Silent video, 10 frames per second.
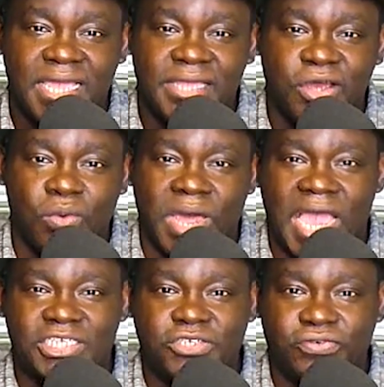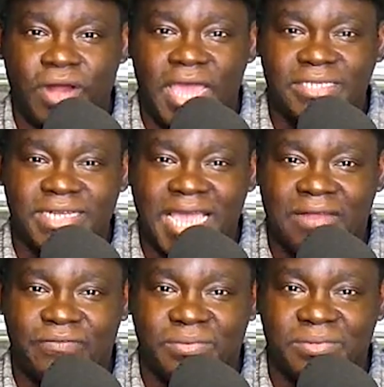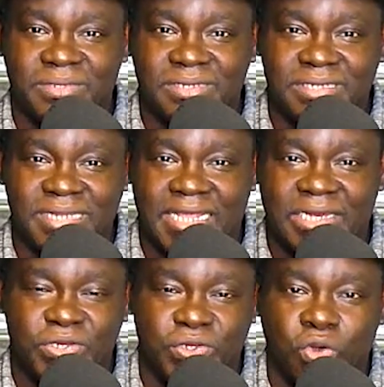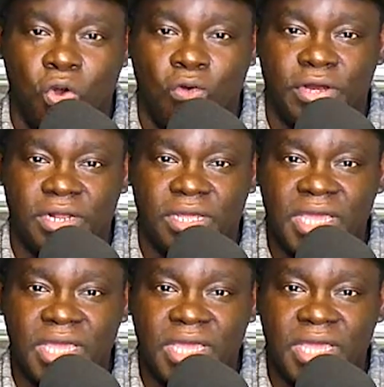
You know what? I tried to kind of not ignore it